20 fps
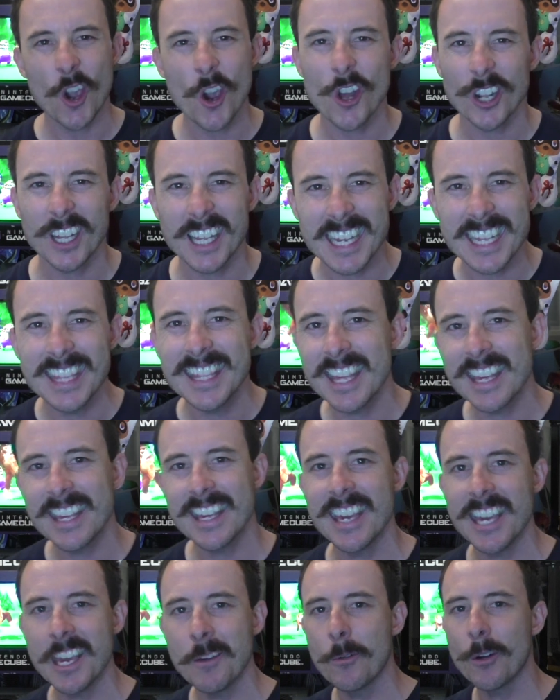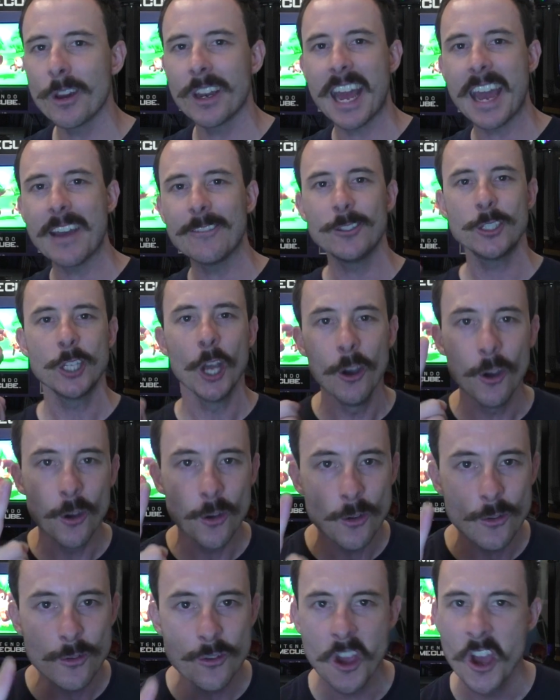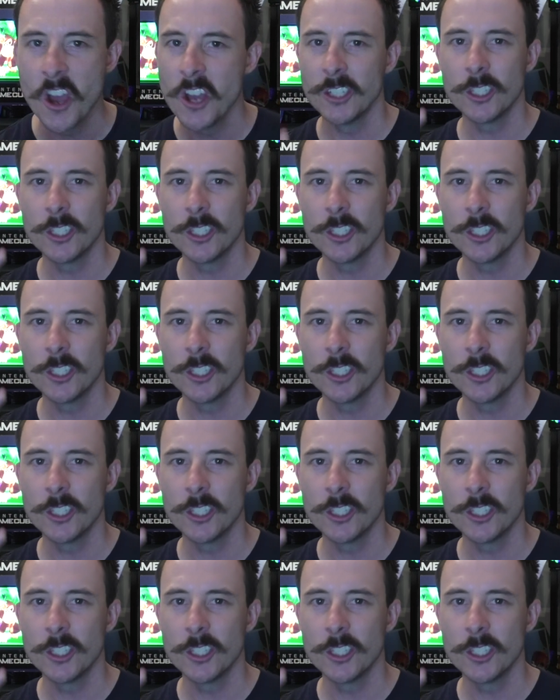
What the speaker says: early in the year we're going to have two